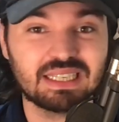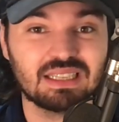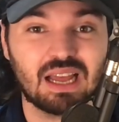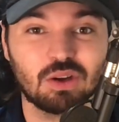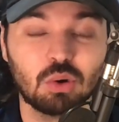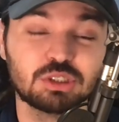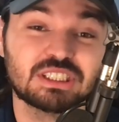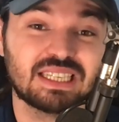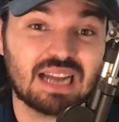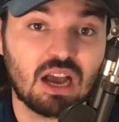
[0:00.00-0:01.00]
Eli
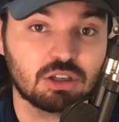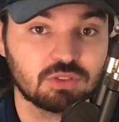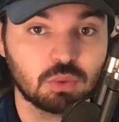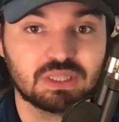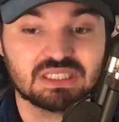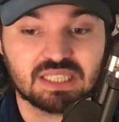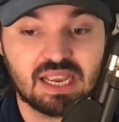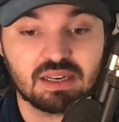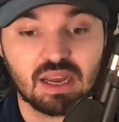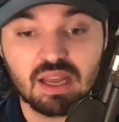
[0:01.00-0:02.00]
Holstein, out of
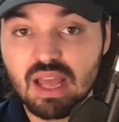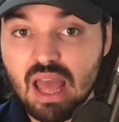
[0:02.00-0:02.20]
Louisiana.